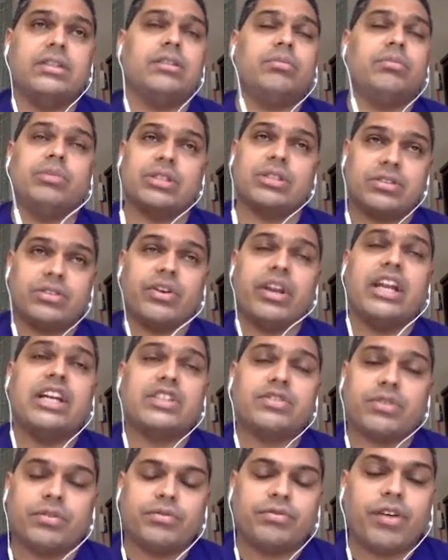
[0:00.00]
means
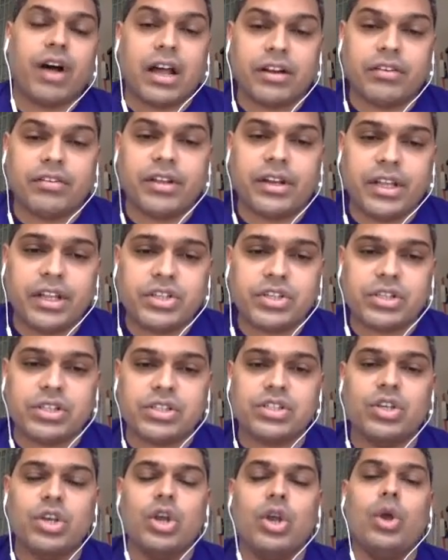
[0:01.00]
reads from far away
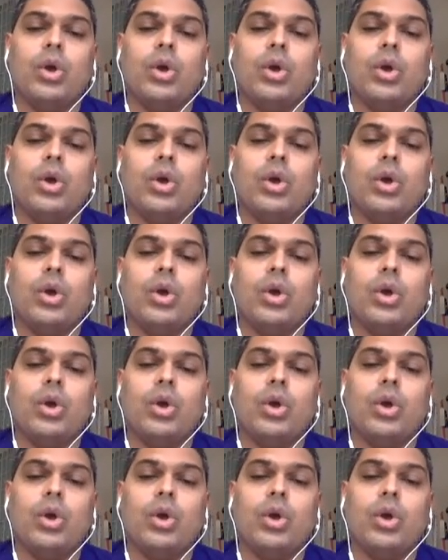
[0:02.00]
regions,